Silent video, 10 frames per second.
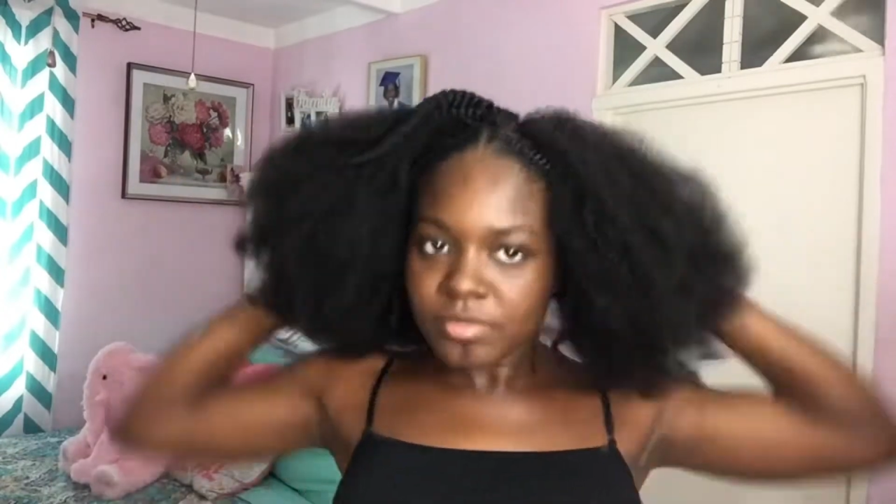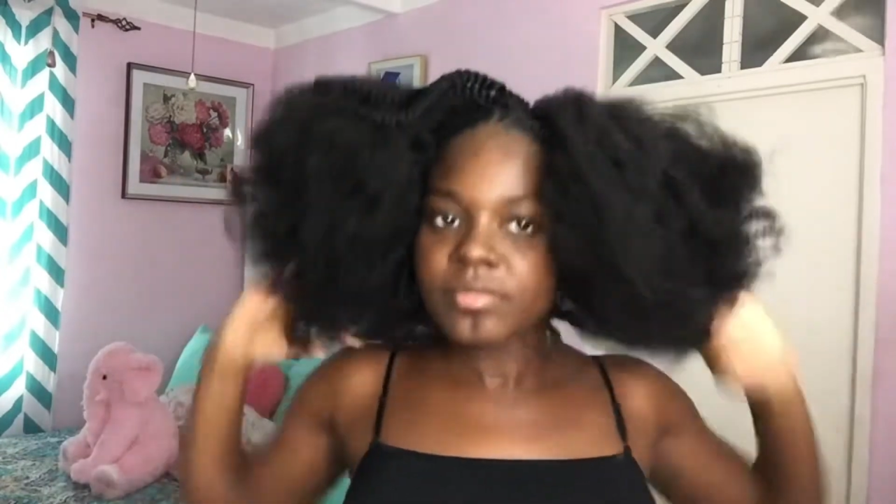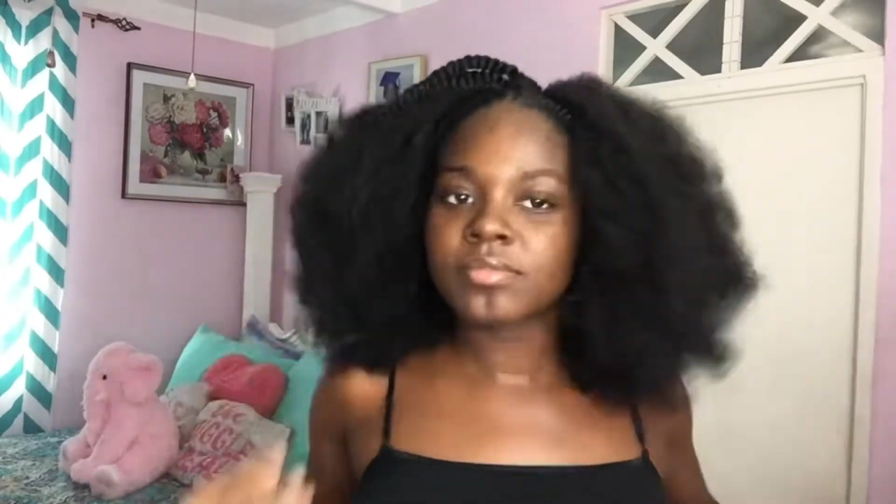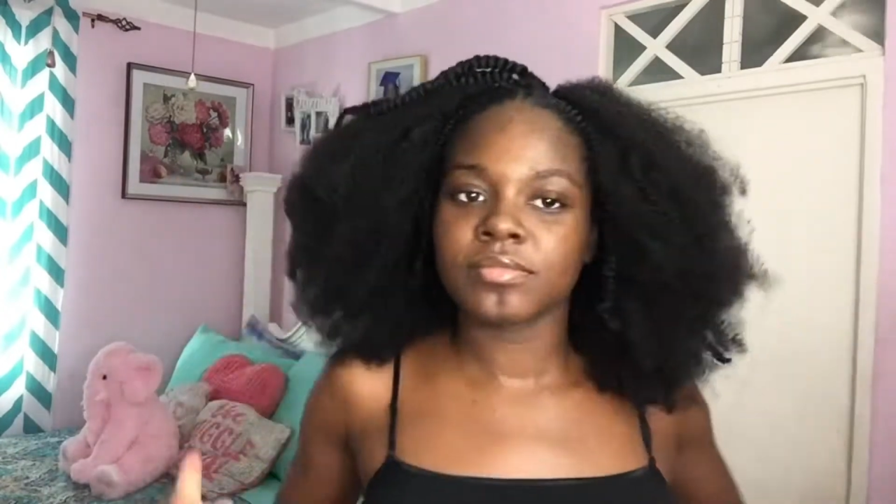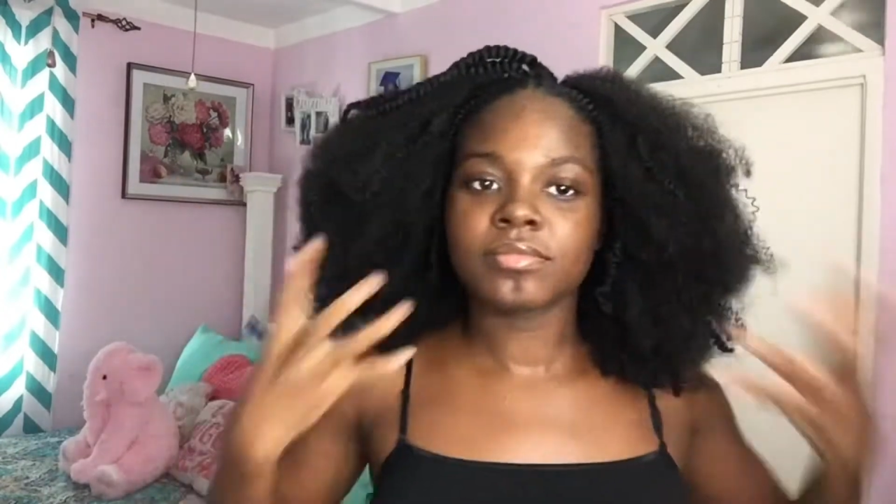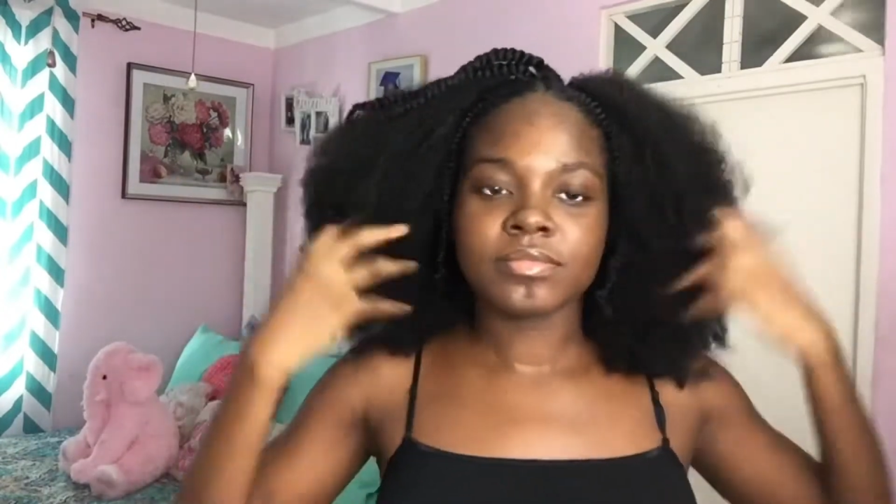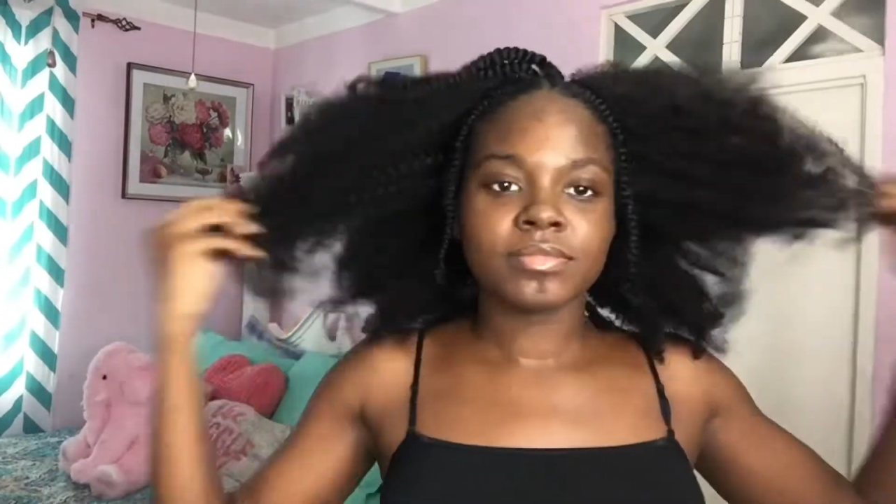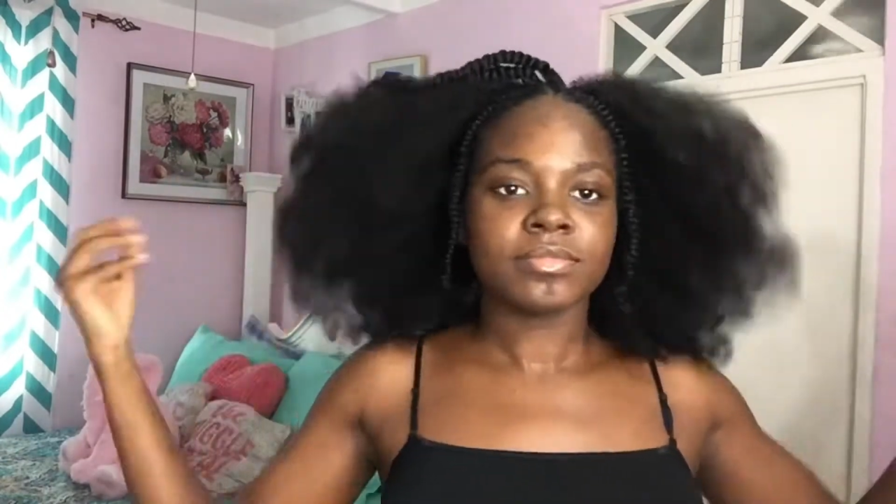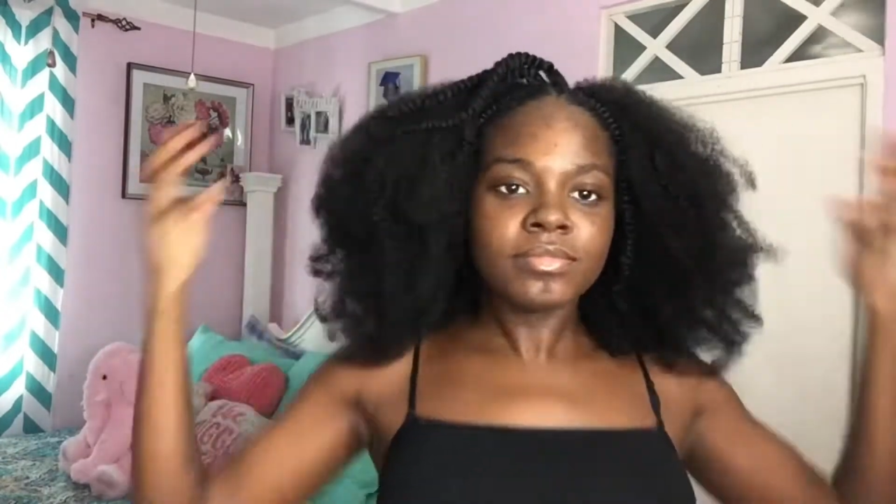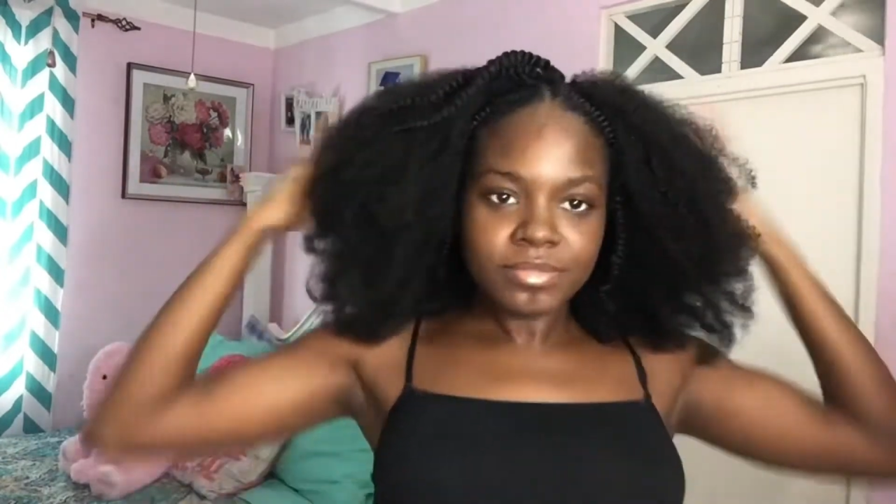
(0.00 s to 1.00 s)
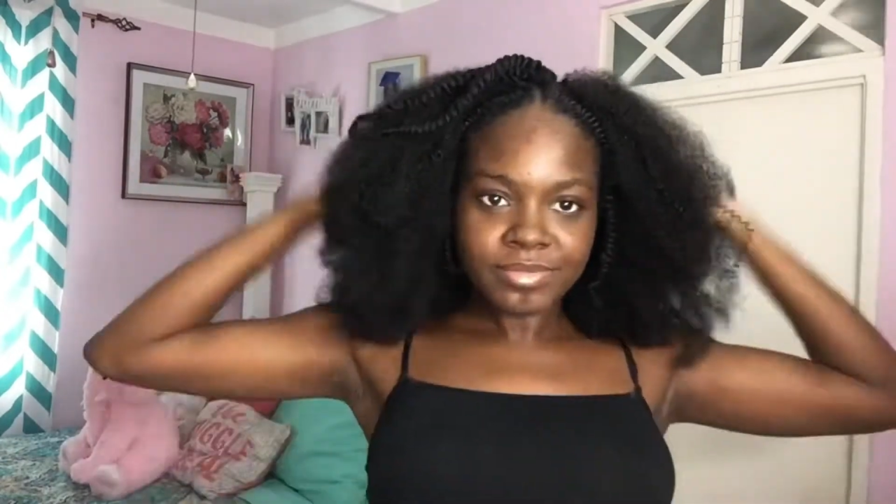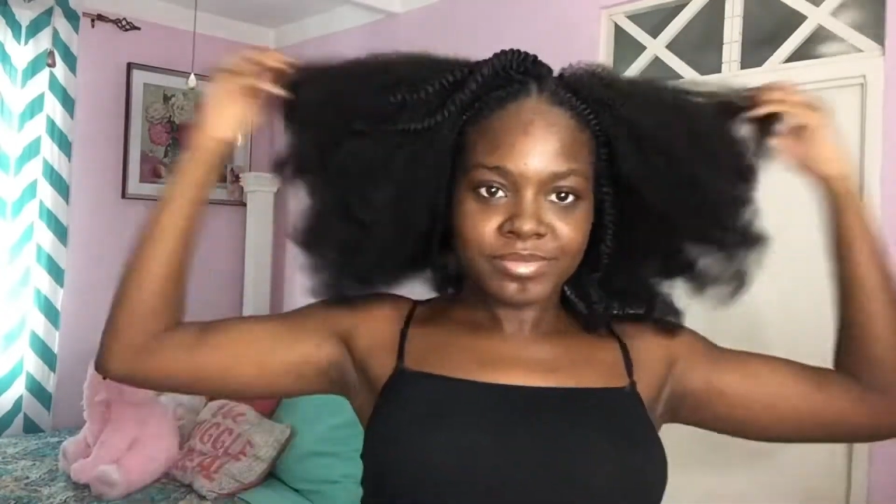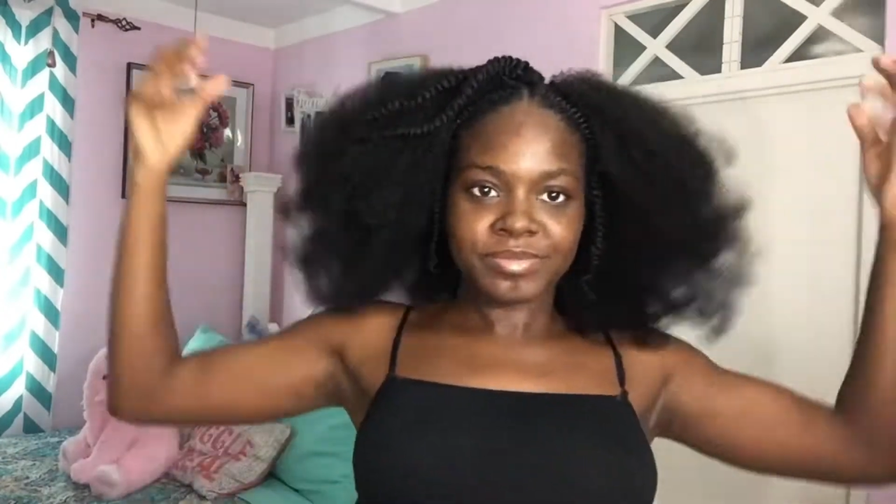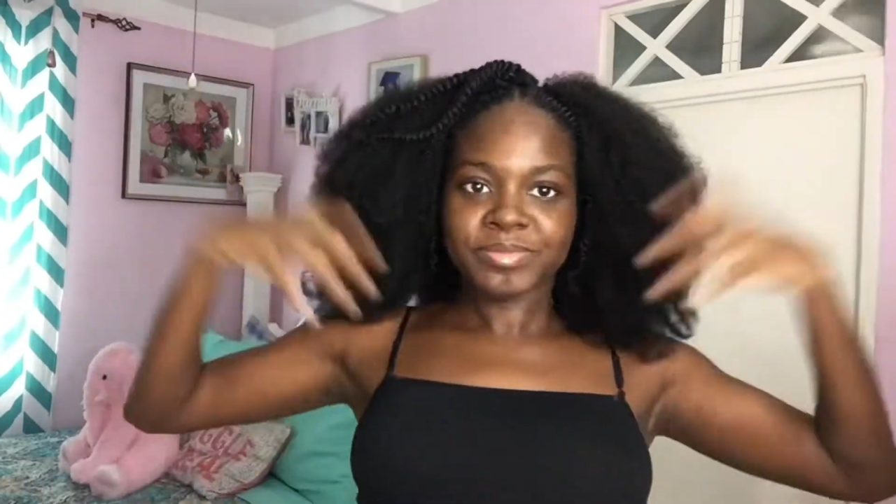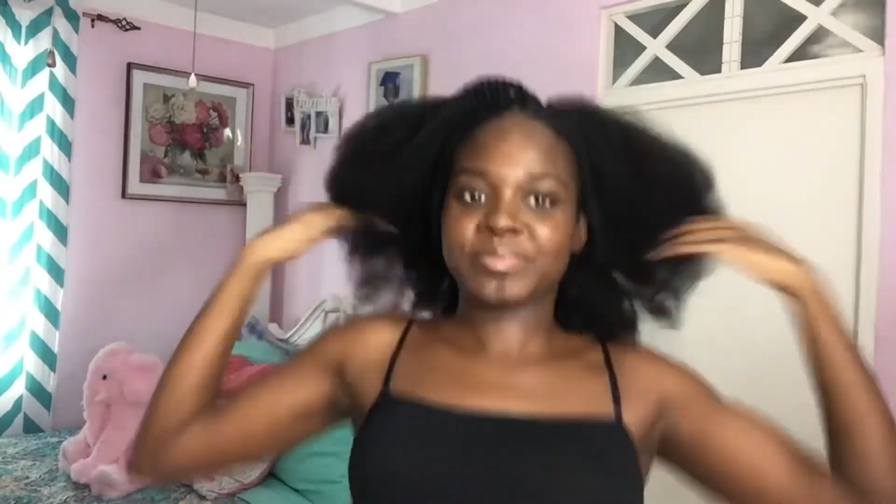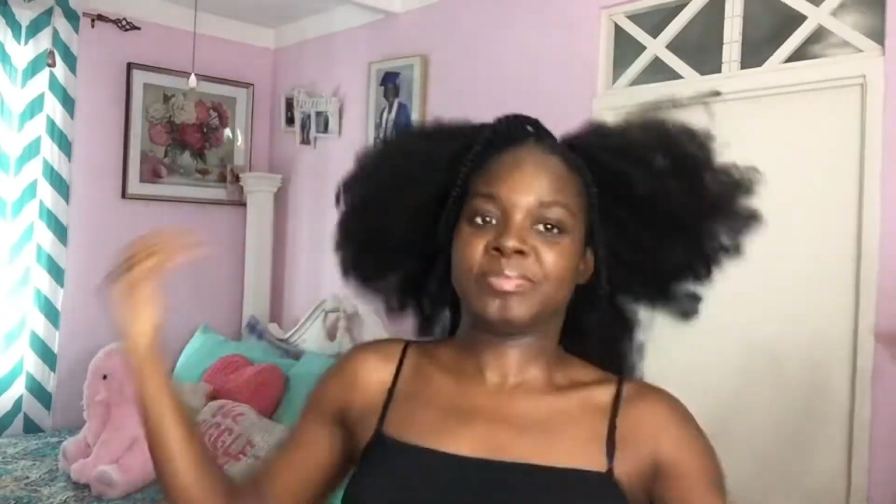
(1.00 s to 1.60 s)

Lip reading: in the back of my head,